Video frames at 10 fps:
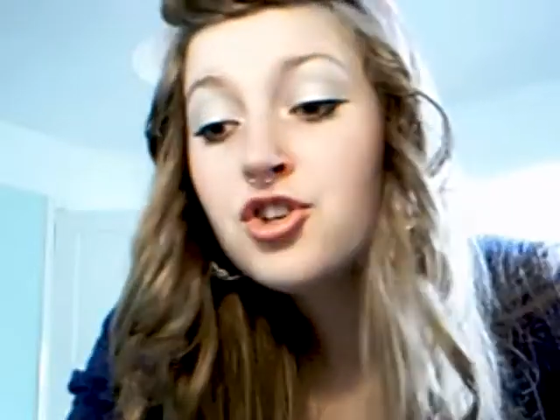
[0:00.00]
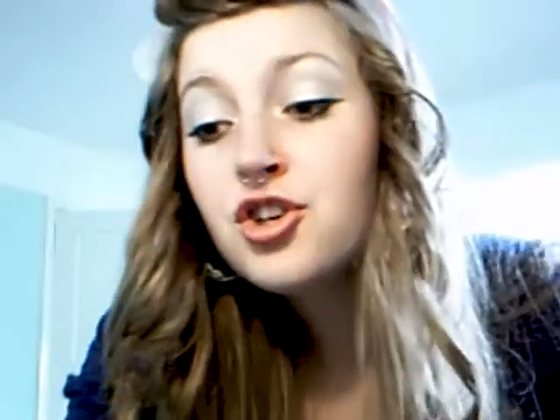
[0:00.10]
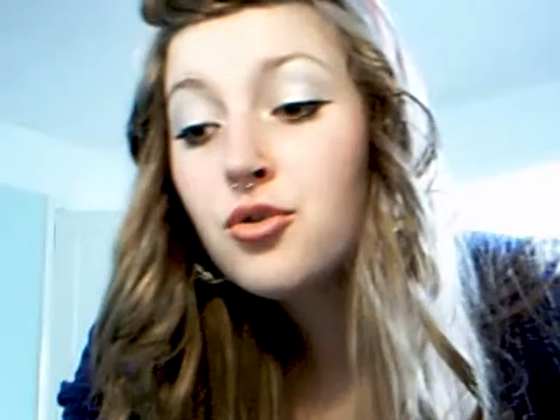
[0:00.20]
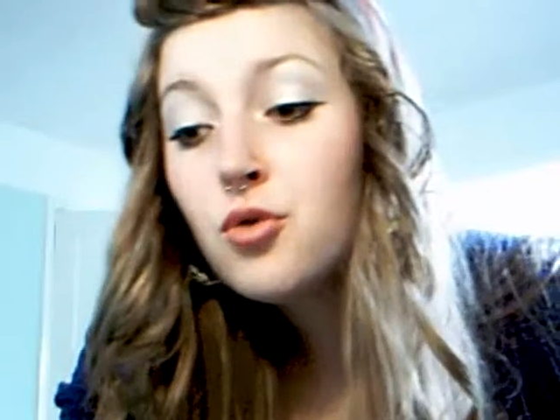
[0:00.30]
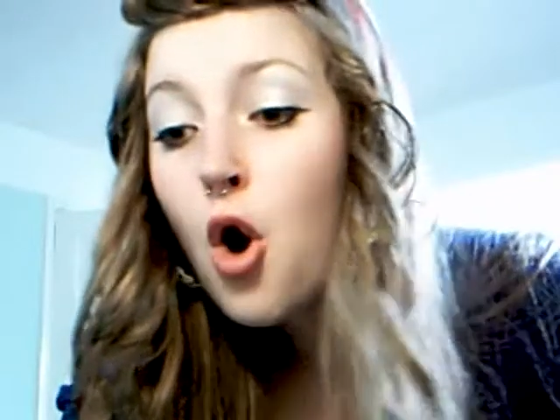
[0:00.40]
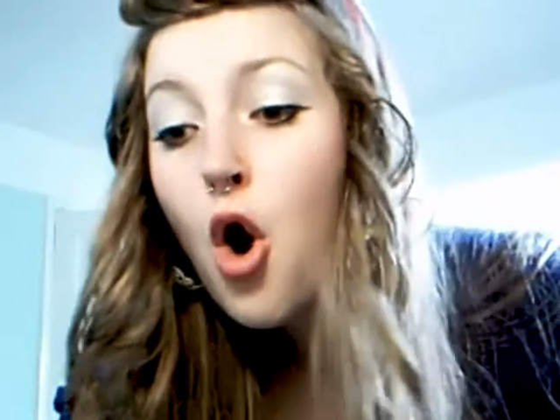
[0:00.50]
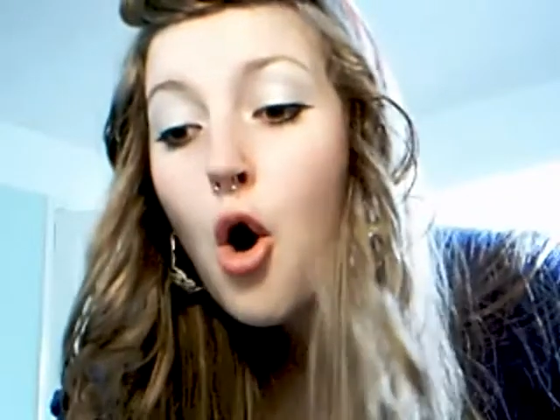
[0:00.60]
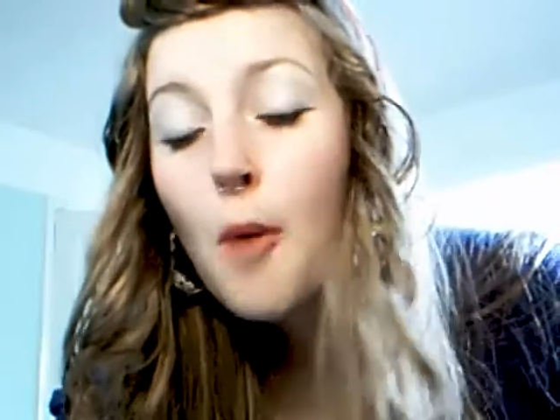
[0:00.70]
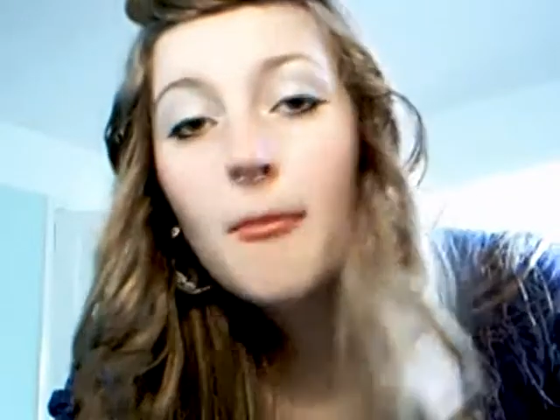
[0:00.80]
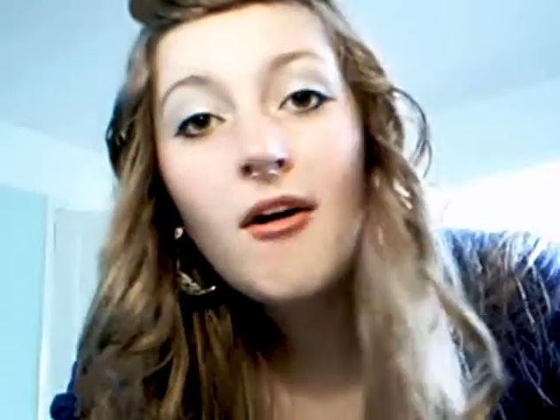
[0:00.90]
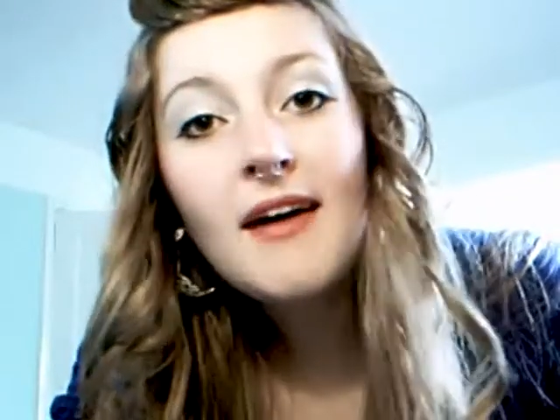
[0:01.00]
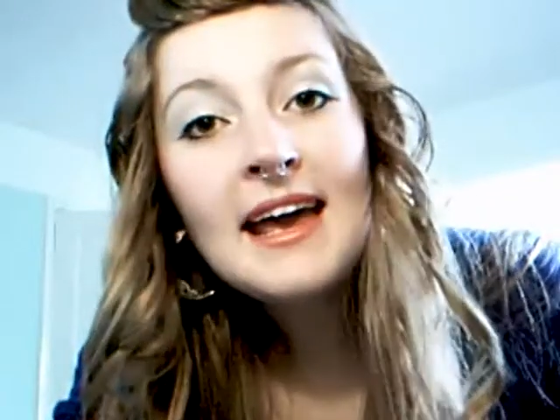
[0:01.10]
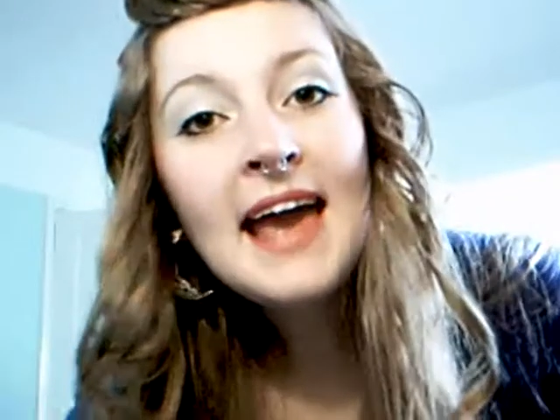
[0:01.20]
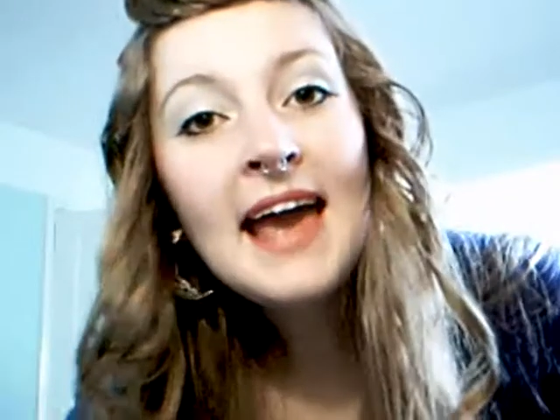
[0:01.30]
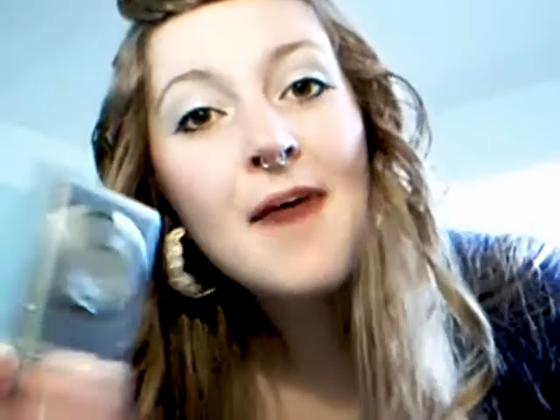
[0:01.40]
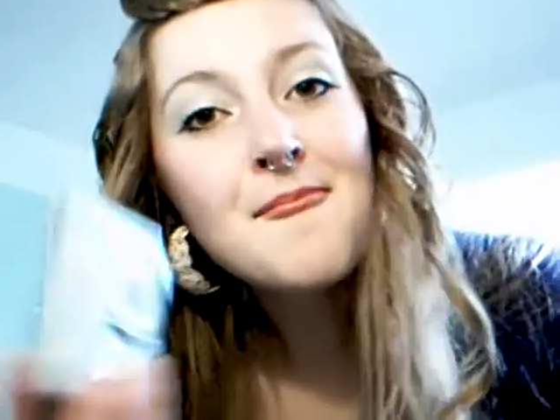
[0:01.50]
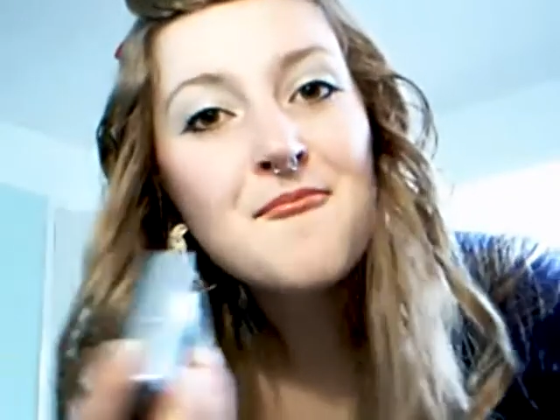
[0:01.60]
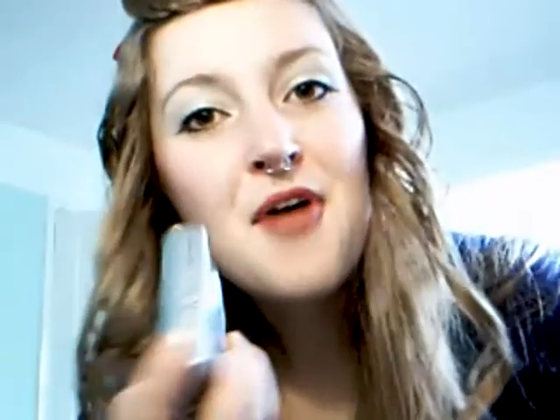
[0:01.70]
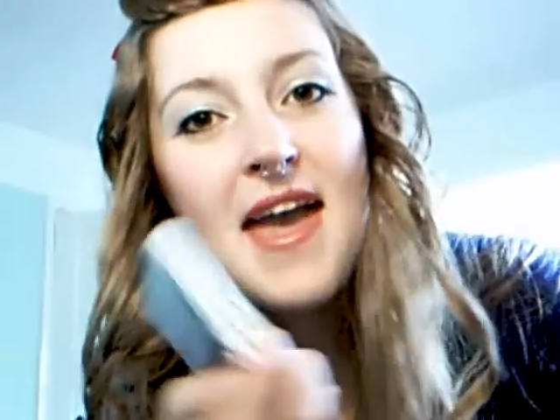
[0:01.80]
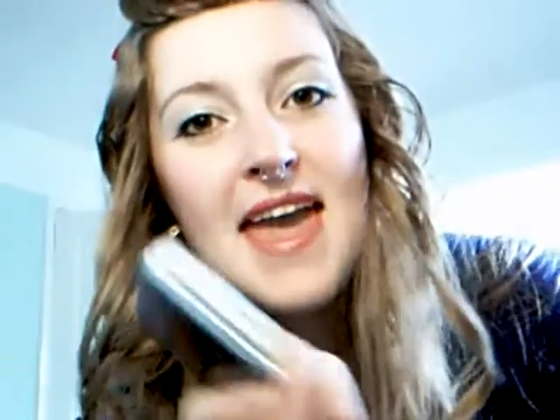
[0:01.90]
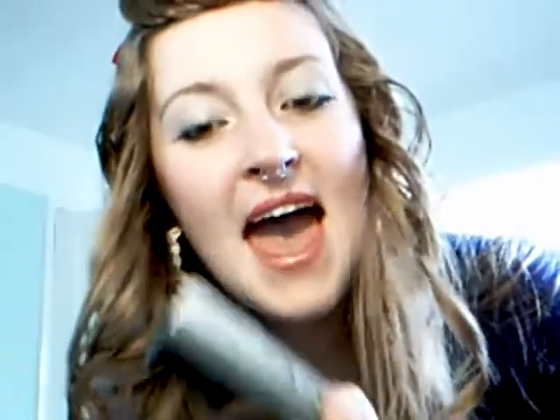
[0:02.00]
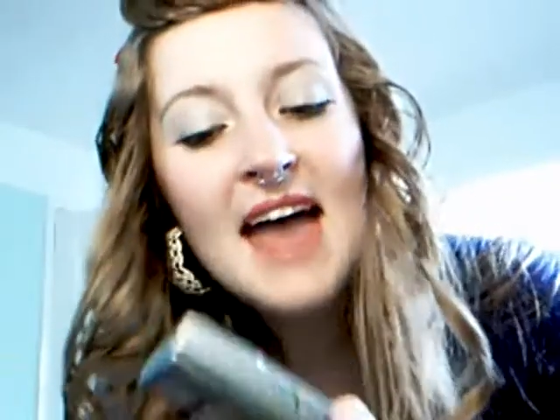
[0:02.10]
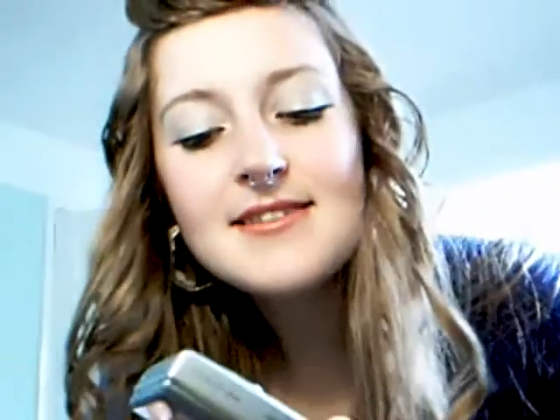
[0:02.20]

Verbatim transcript: you my camera yet.